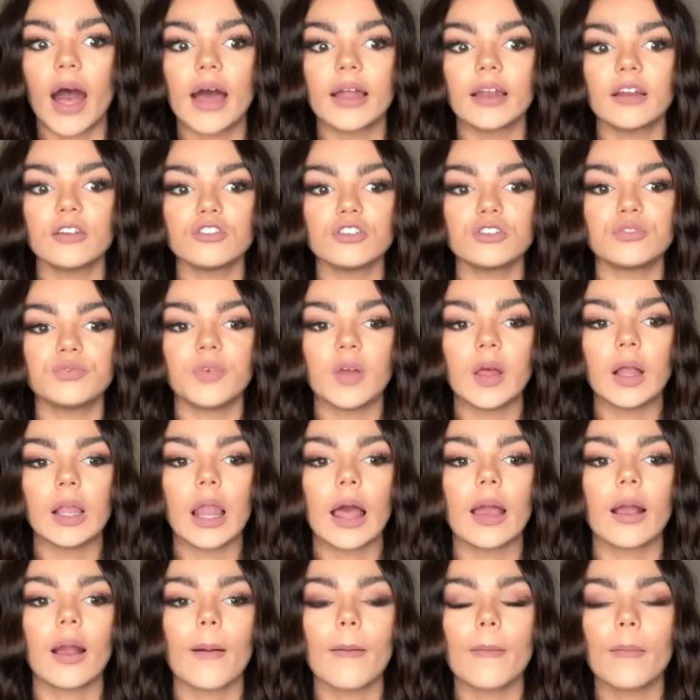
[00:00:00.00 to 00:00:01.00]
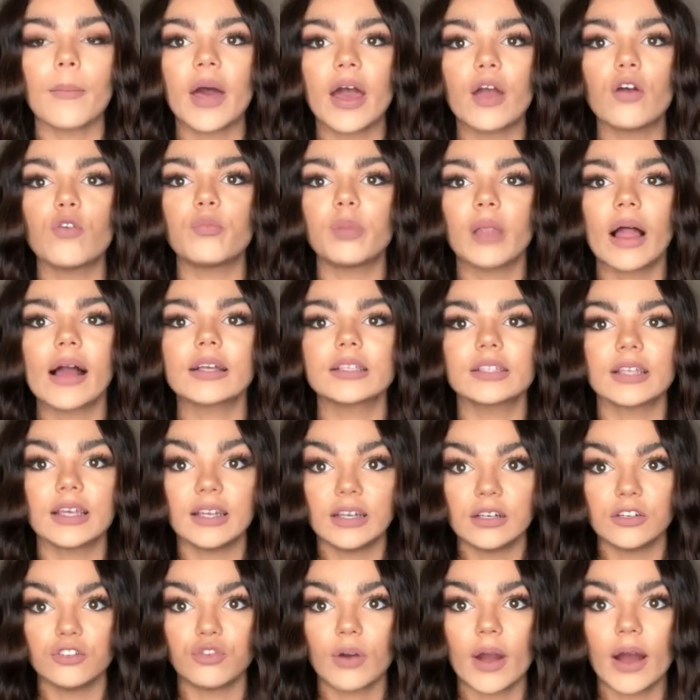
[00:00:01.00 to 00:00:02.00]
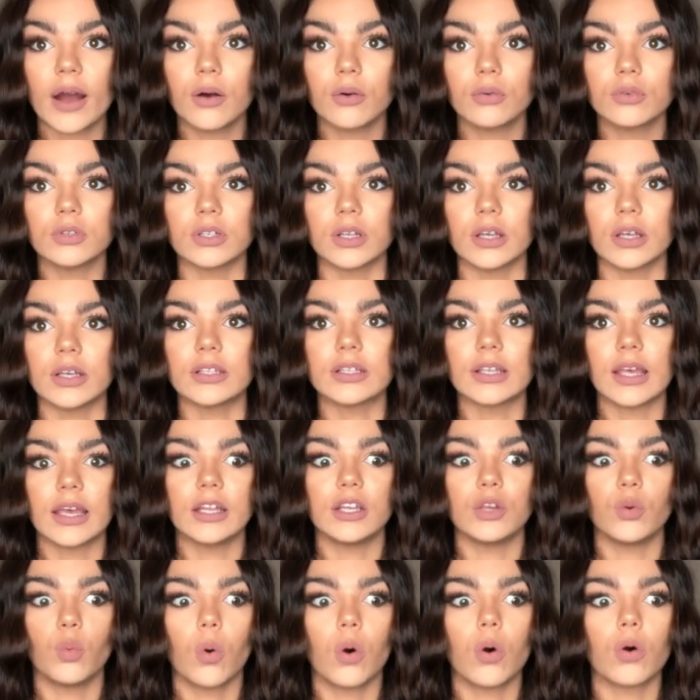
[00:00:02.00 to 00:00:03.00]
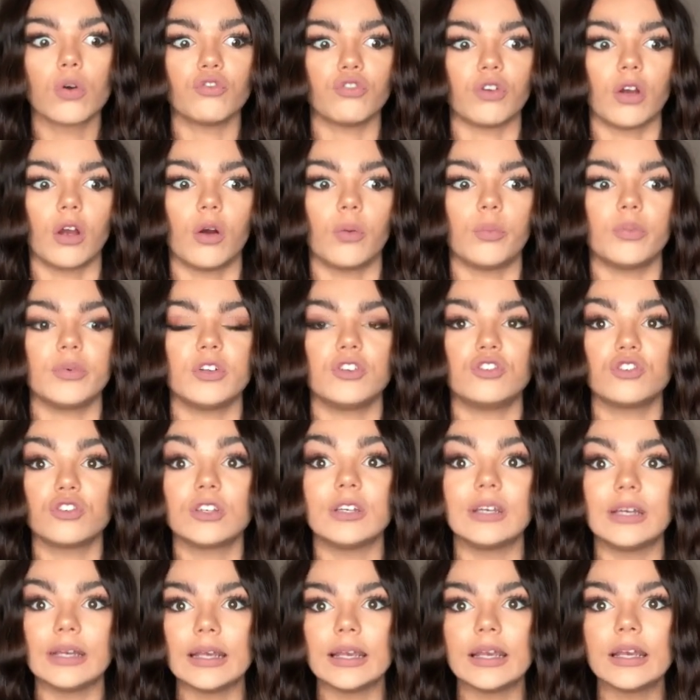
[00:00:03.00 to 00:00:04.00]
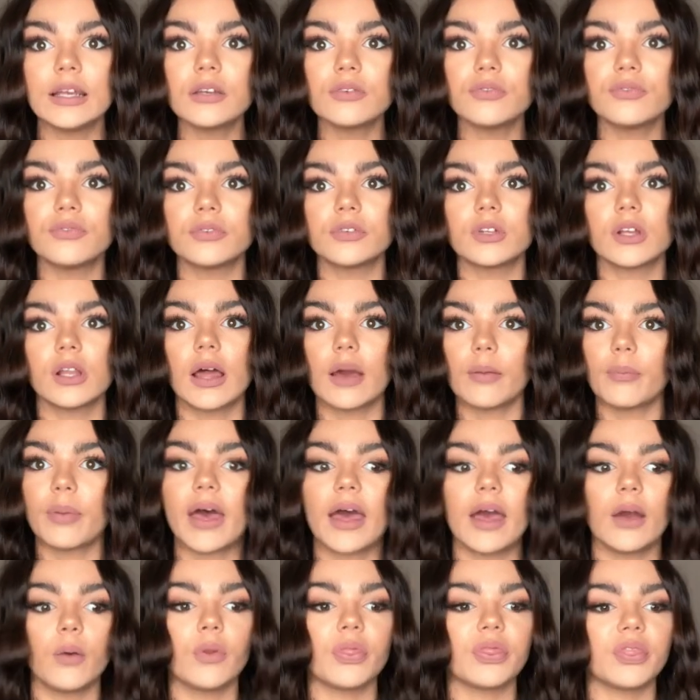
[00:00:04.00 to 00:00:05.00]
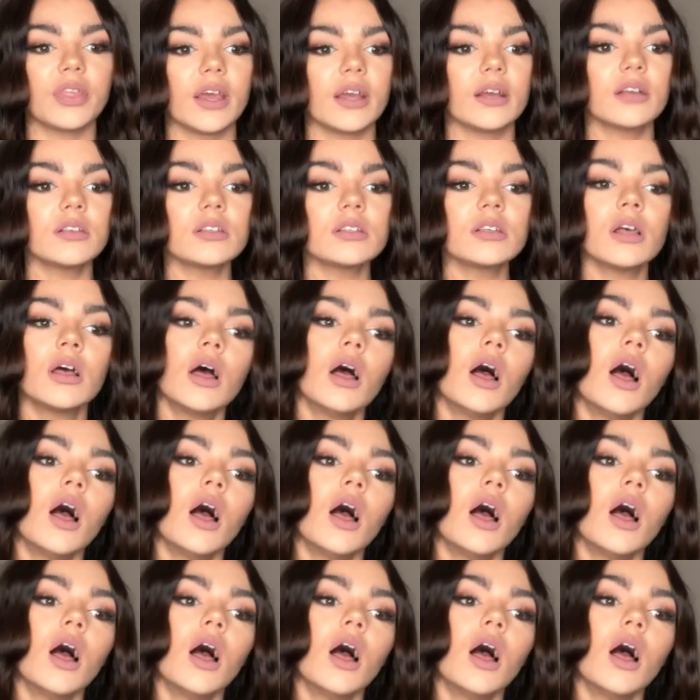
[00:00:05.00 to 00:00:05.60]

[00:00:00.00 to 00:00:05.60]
And I just feel like a pair of black skinny trousers in your wardrobe, you just need to like pair with things.